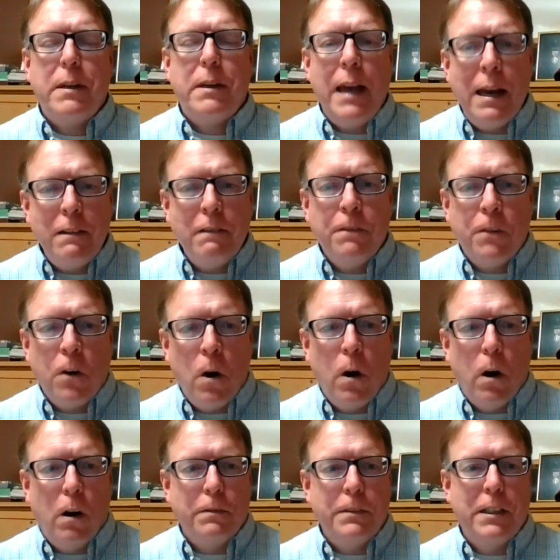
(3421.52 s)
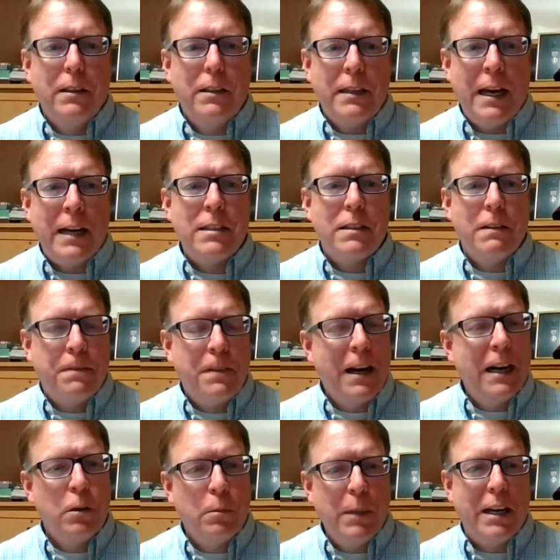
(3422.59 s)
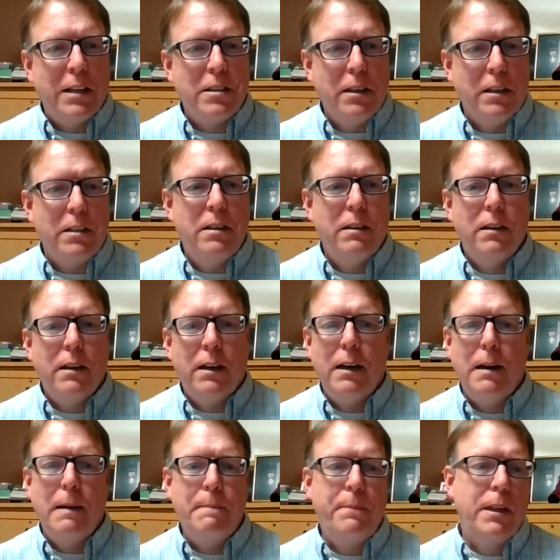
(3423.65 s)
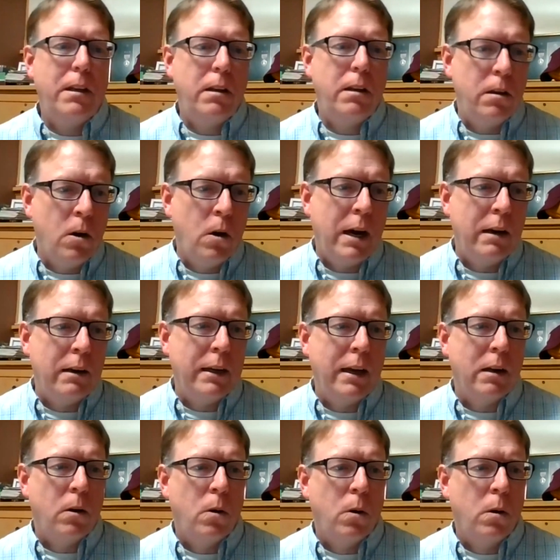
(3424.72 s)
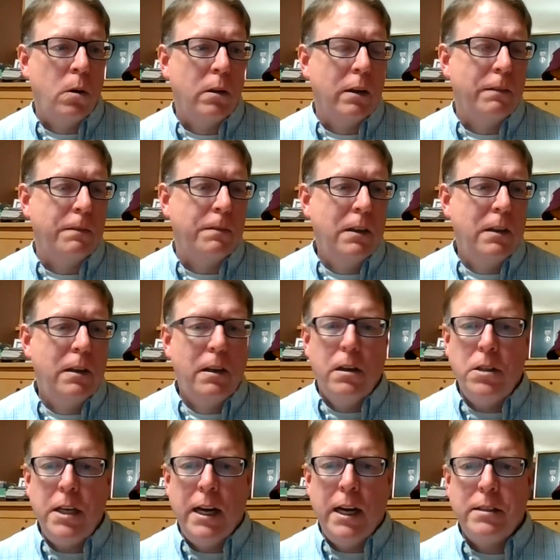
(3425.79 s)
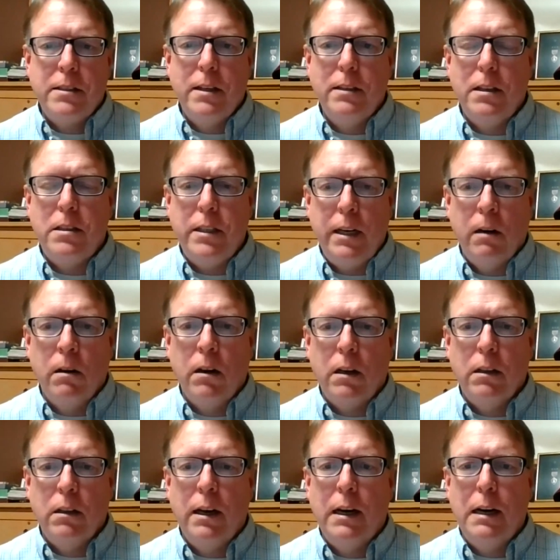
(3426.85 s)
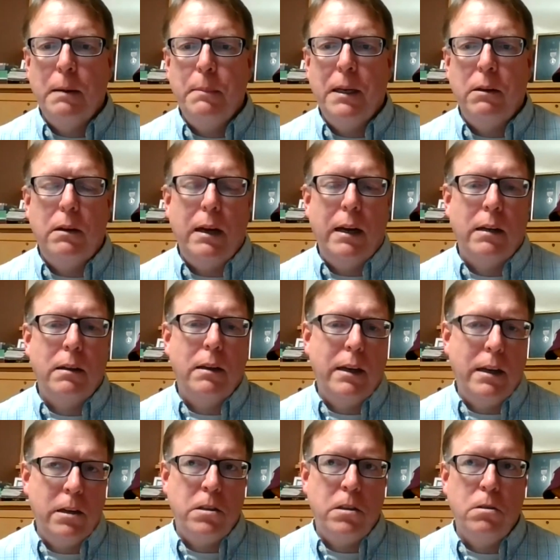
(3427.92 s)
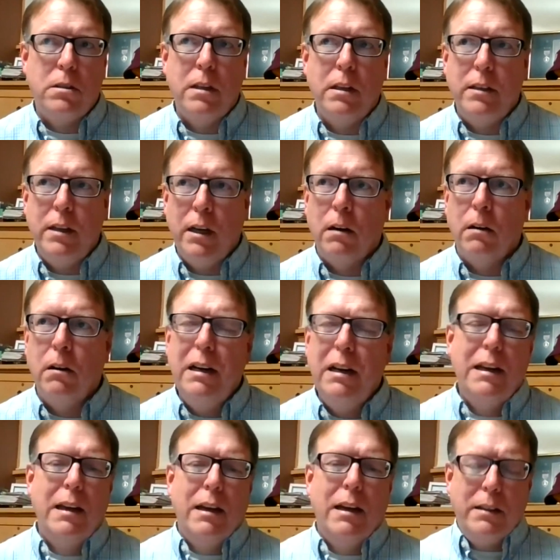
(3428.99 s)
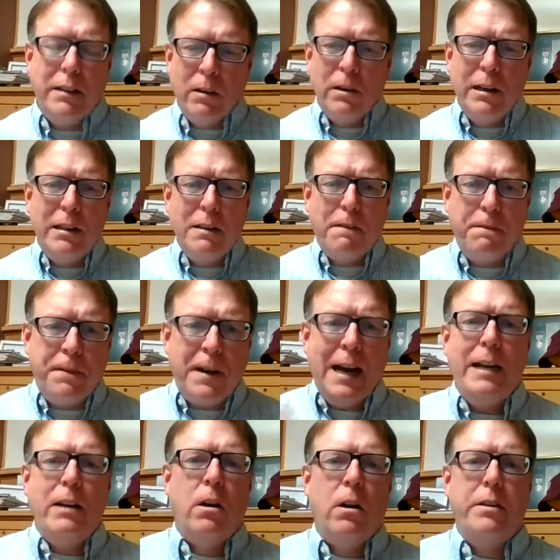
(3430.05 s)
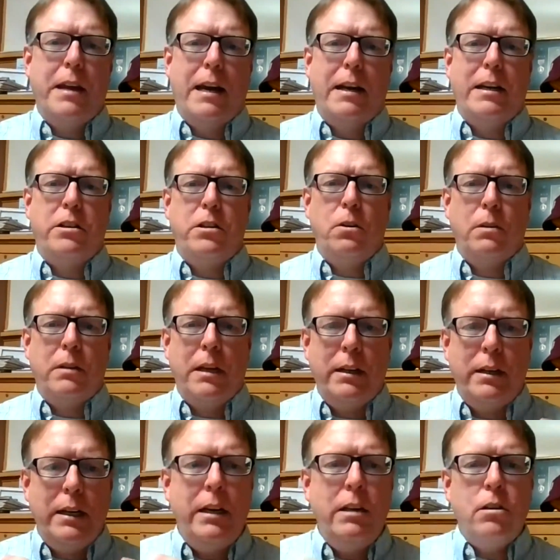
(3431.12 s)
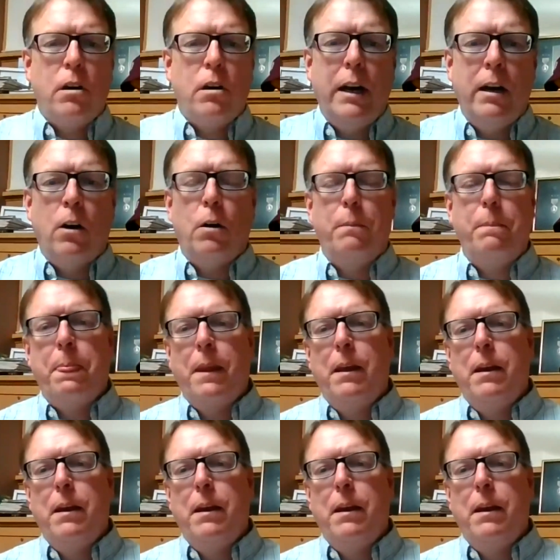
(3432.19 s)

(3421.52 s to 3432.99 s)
get involved. That's the final message. You know how to get a hold of Jess and the Sierra Club and the issues that they're in the fight on that issue, and they need your help.